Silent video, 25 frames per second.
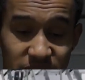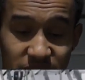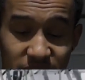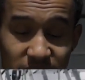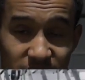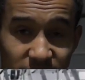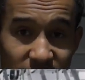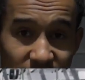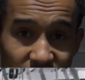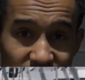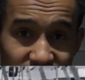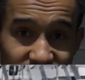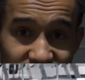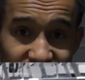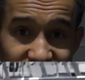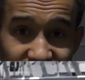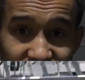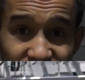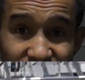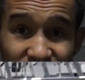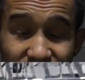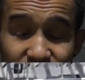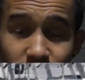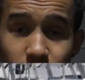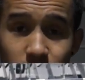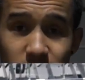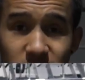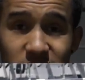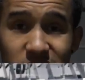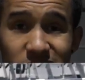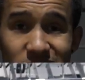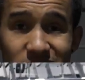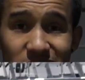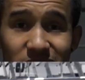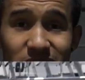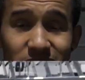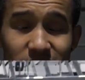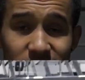he can let it sink into his
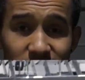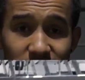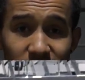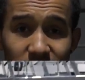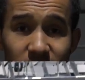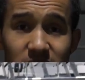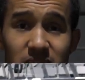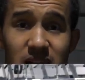chest,